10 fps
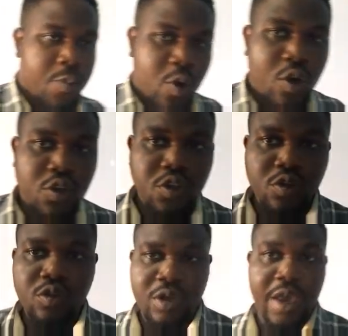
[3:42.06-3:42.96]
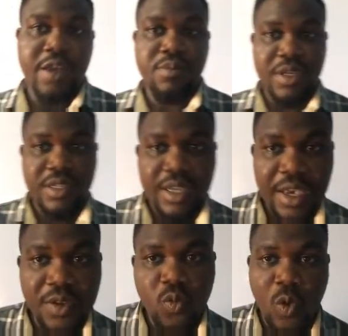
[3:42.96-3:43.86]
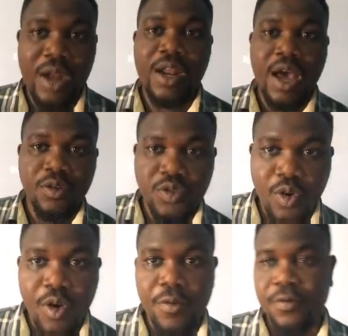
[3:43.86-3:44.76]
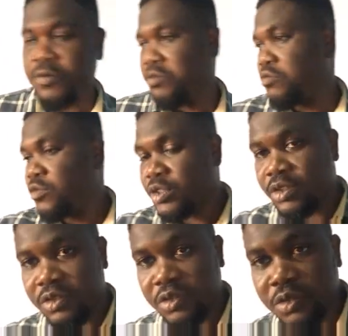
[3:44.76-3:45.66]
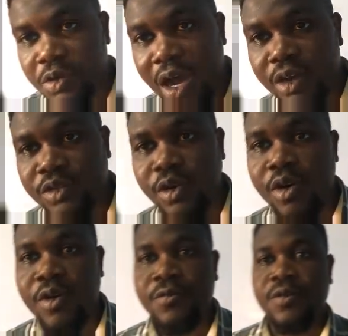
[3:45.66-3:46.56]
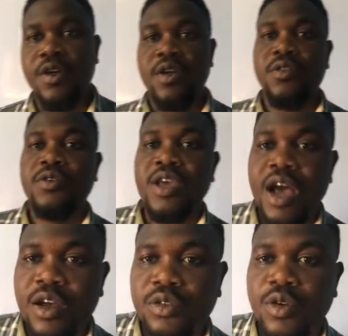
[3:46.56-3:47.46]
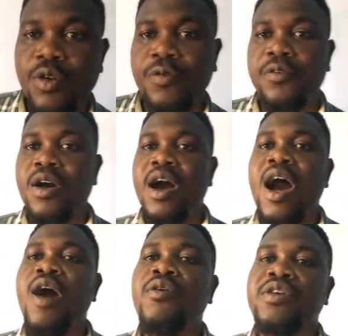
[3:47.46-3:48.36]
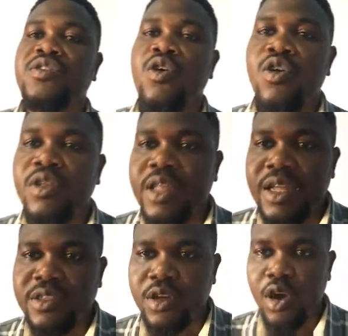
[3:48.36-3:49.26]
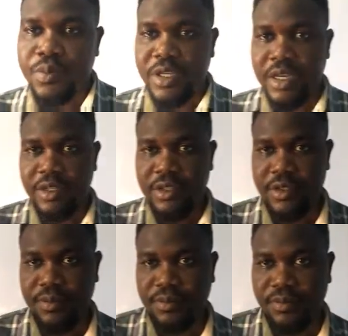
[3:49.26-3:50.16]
Because you heard me saying 1 out of, 2 out of, 3 out of. How is all that obtained?